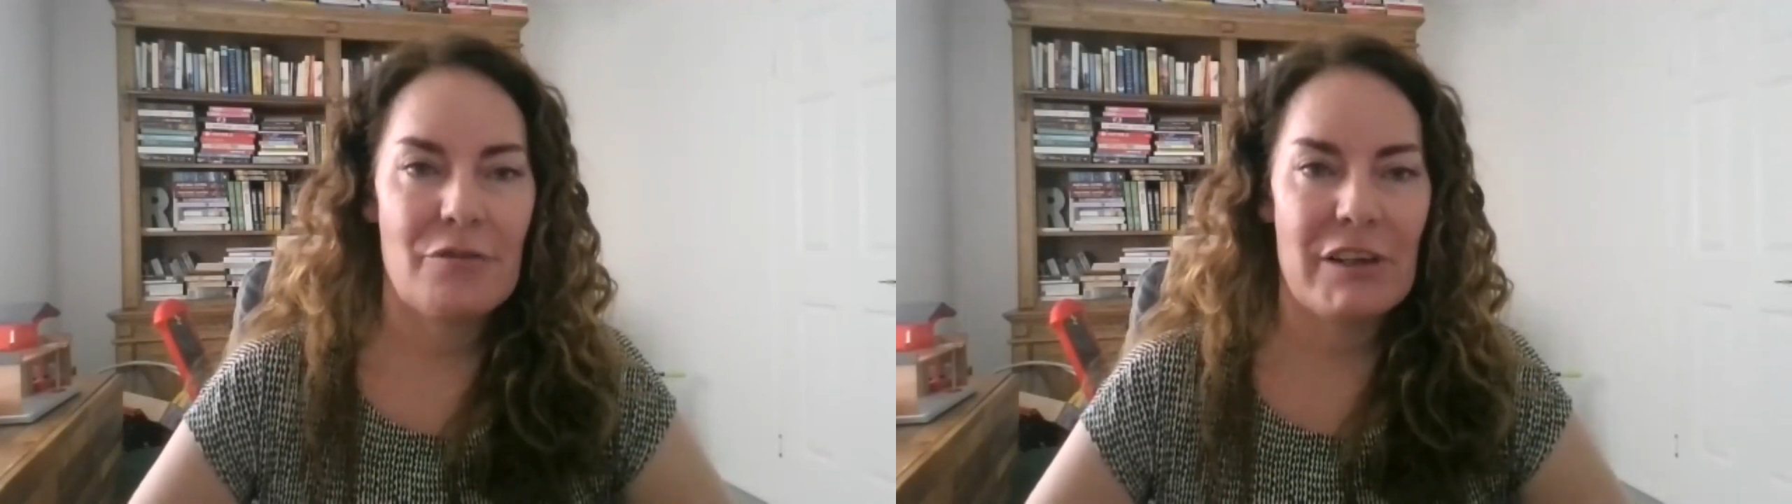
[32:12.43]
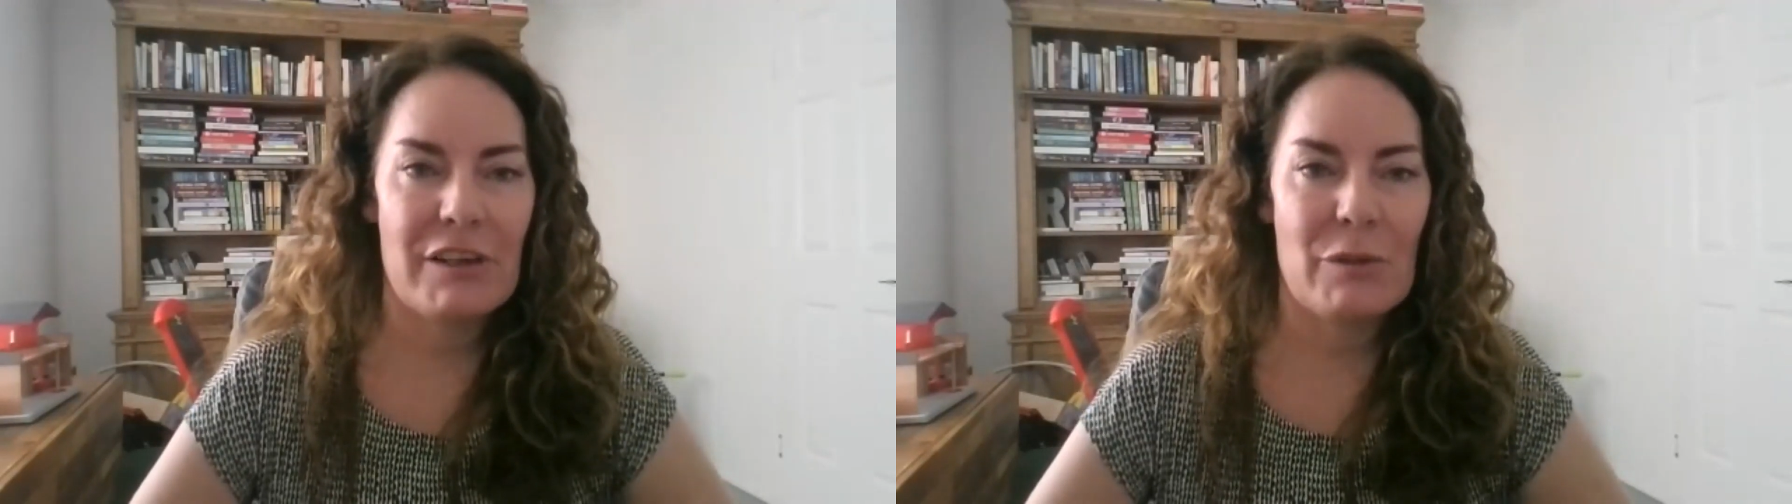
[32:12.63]

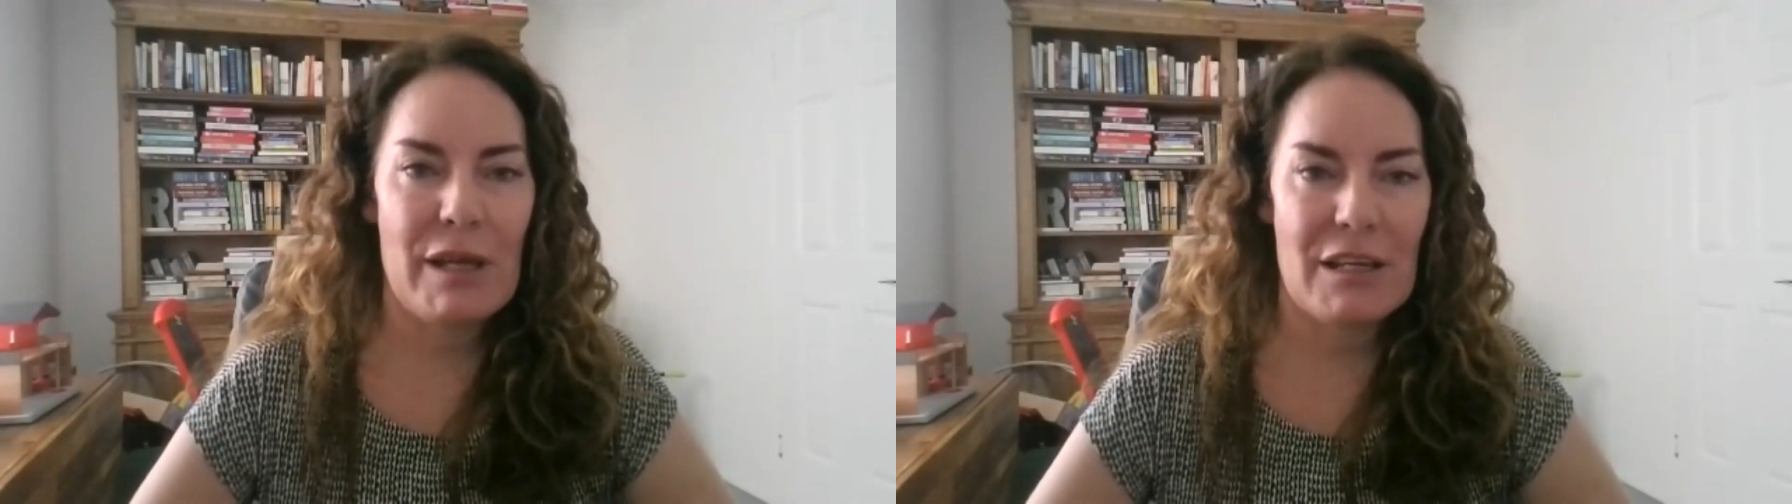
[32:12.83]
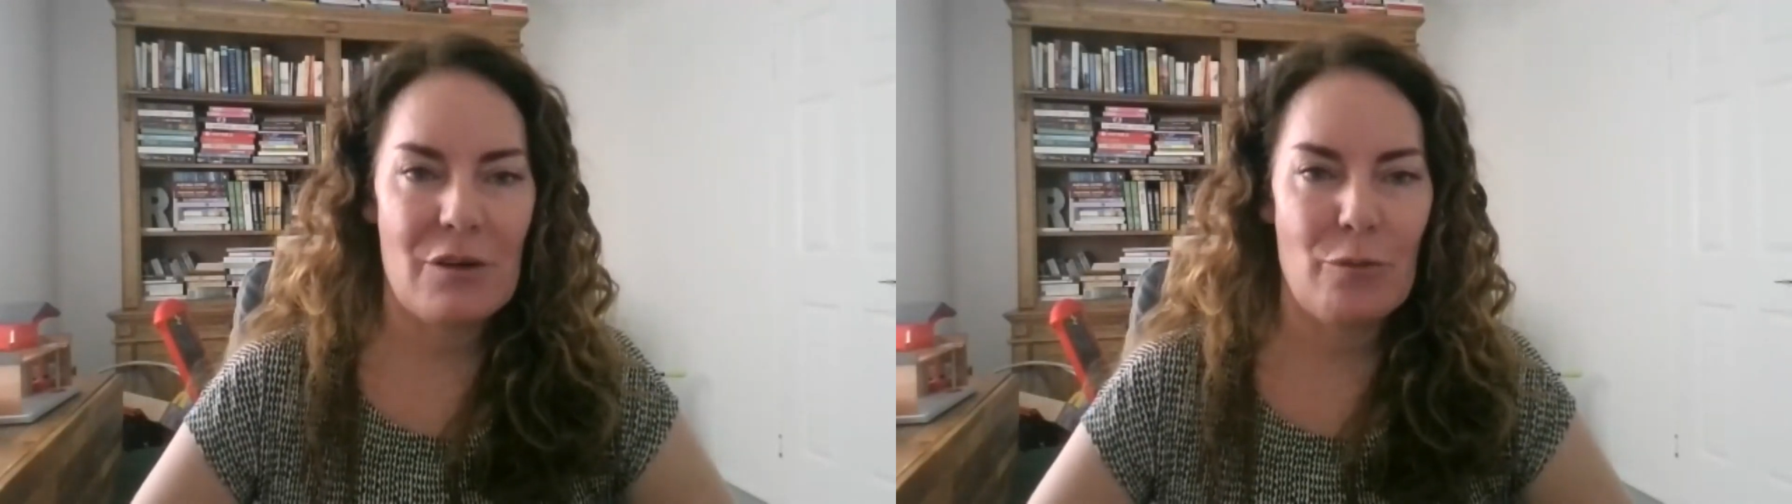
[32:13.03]
fair
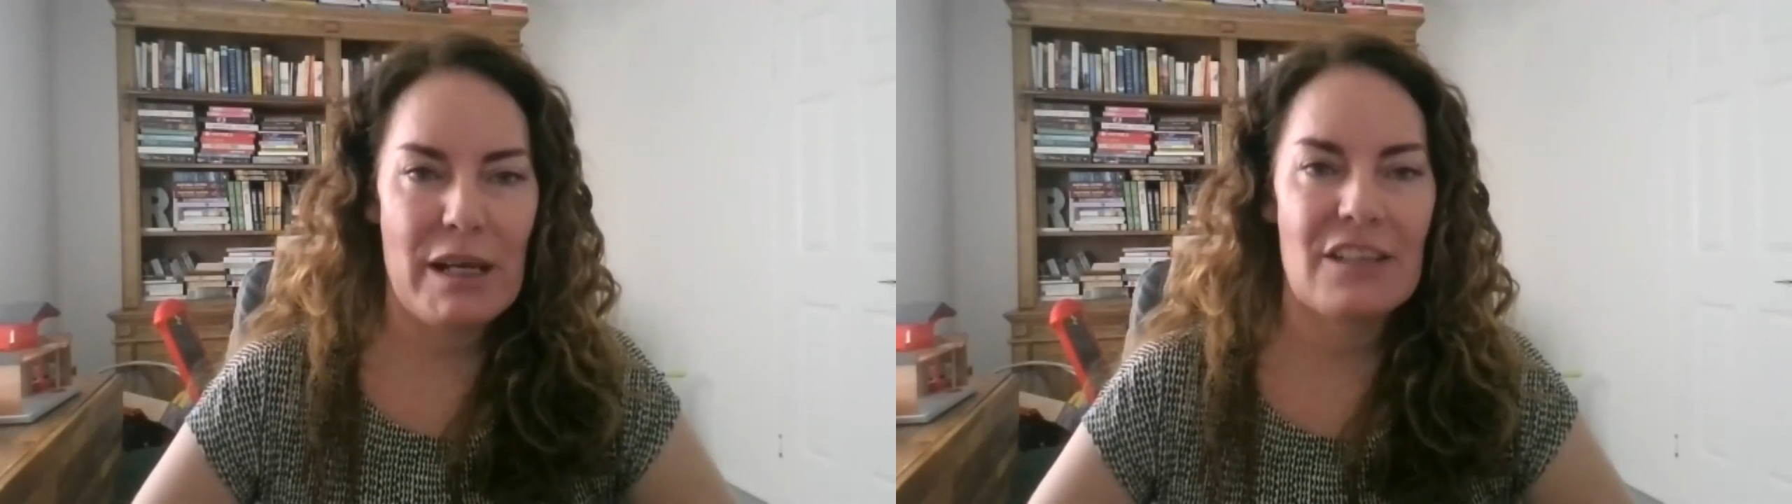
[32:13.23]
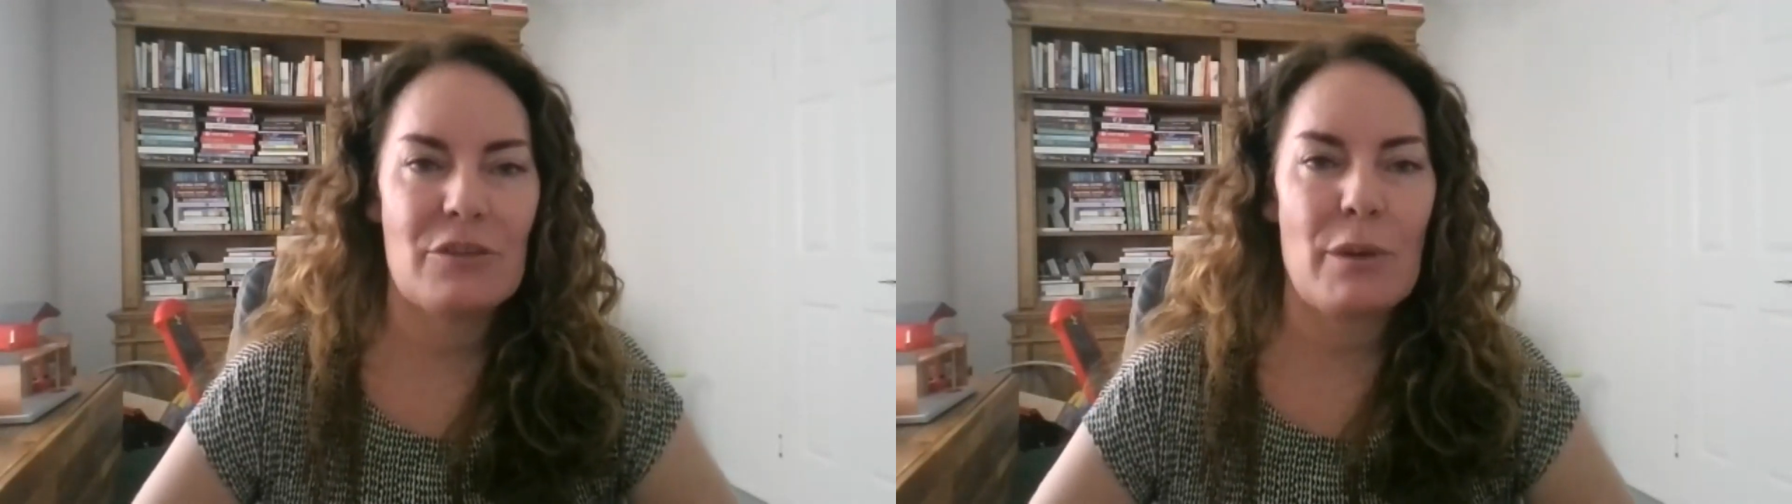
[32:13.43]
amount of money.